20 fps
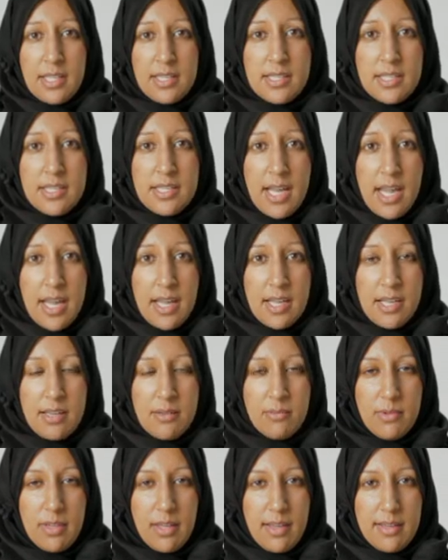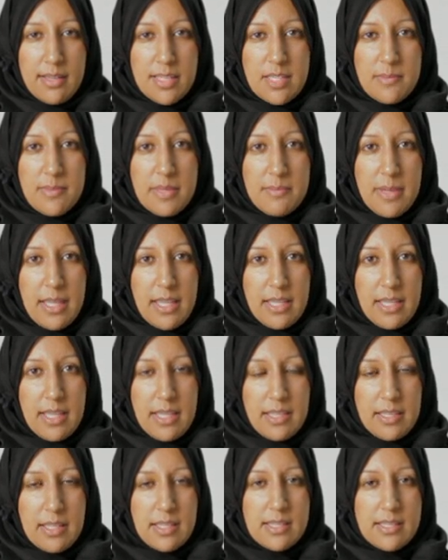Today we're going to be
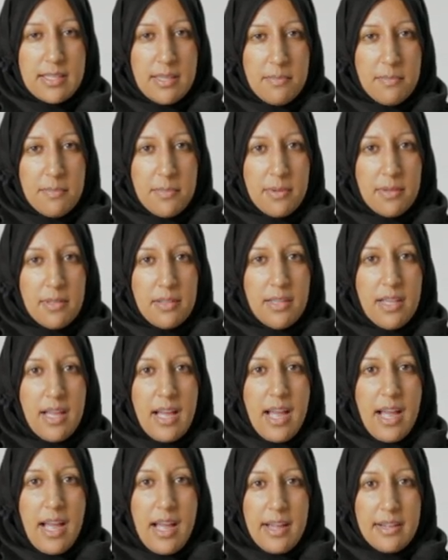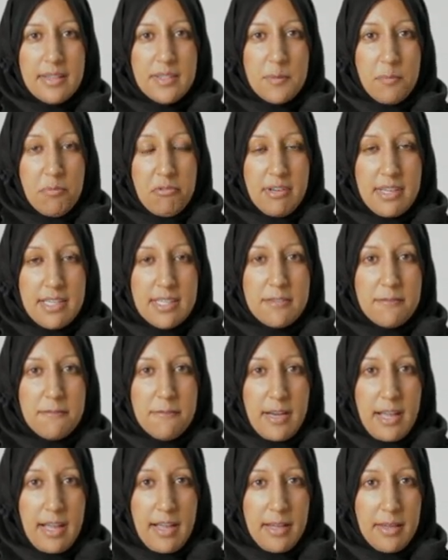making a simple handprint
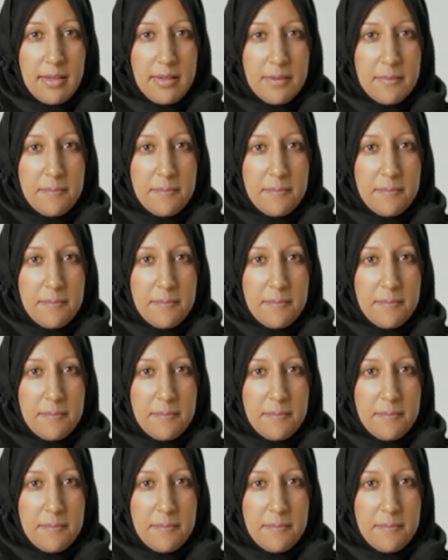flag.